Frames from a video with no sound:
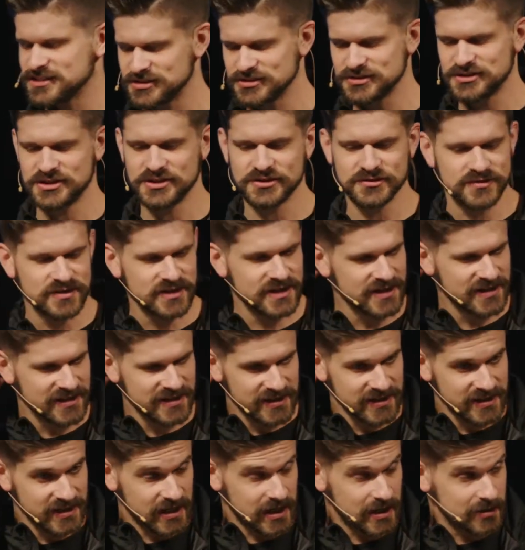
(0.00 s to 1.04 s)
too.
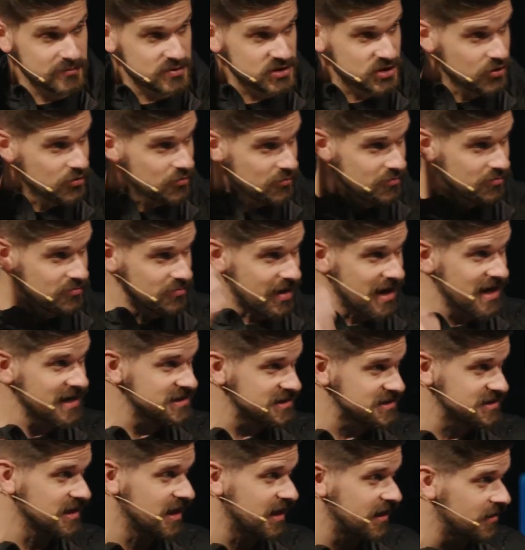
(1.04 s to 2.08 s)
Um, so my
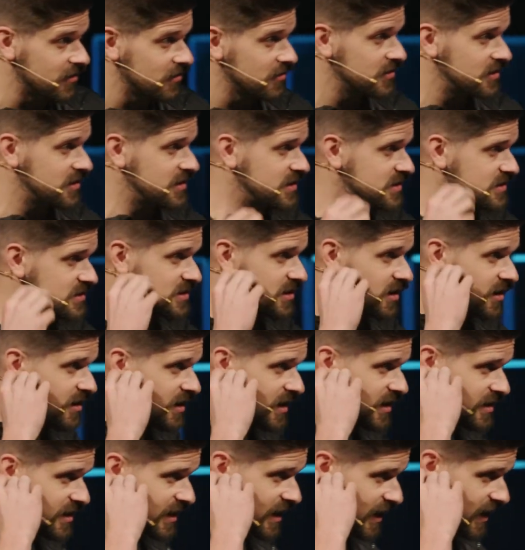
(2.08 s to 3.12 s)
style is not like
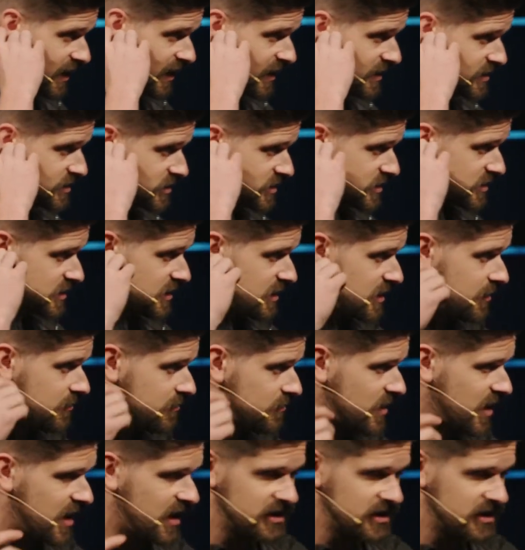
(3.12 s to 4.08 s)
that. I just, um, I